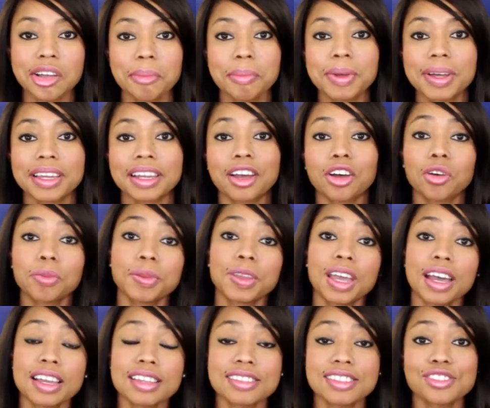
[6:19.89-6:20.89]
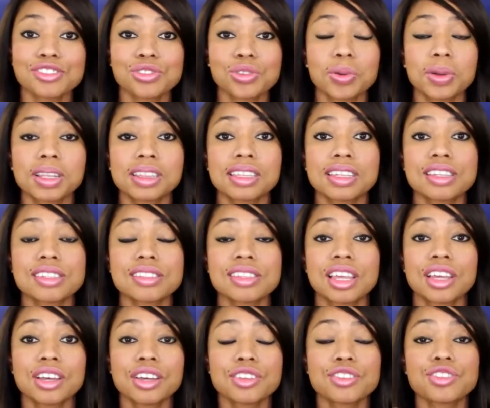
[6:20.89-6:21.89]
But I hope you guys enjoyed these
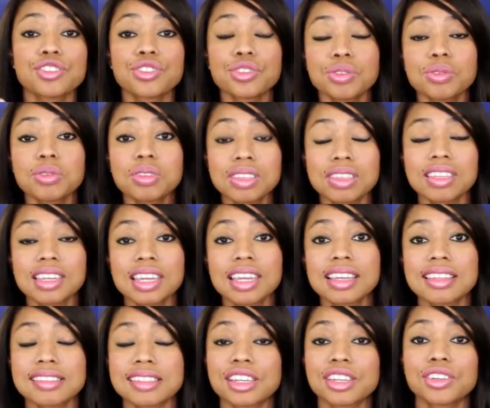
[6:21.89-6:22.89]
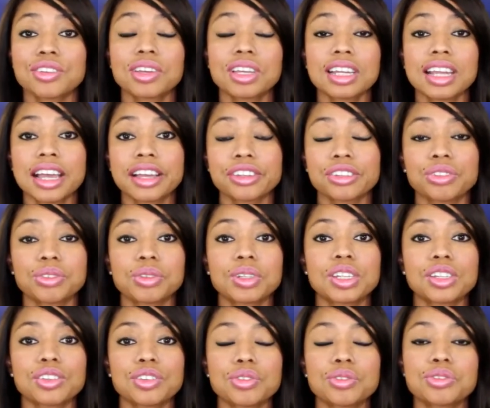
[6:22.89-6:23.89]
two things that you can
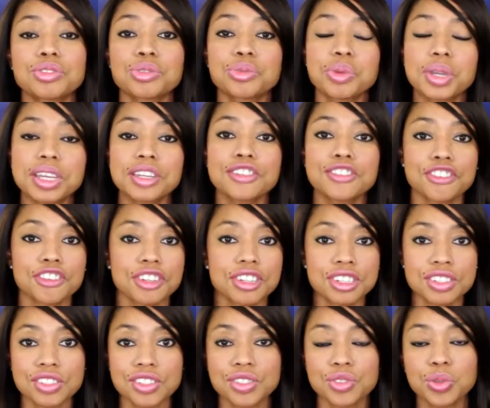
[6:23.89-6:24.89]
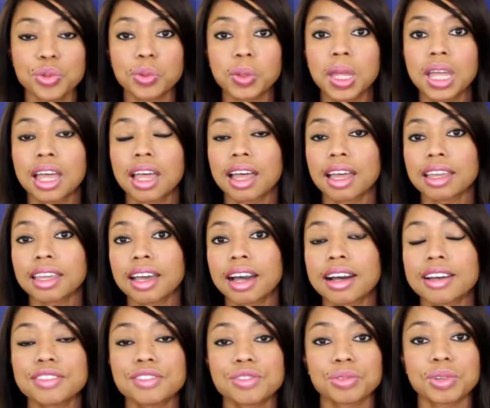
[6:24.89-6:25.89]
actually do to enter into
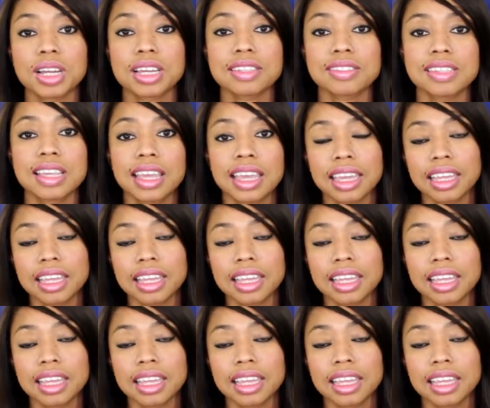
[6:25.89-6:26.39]
God's rest.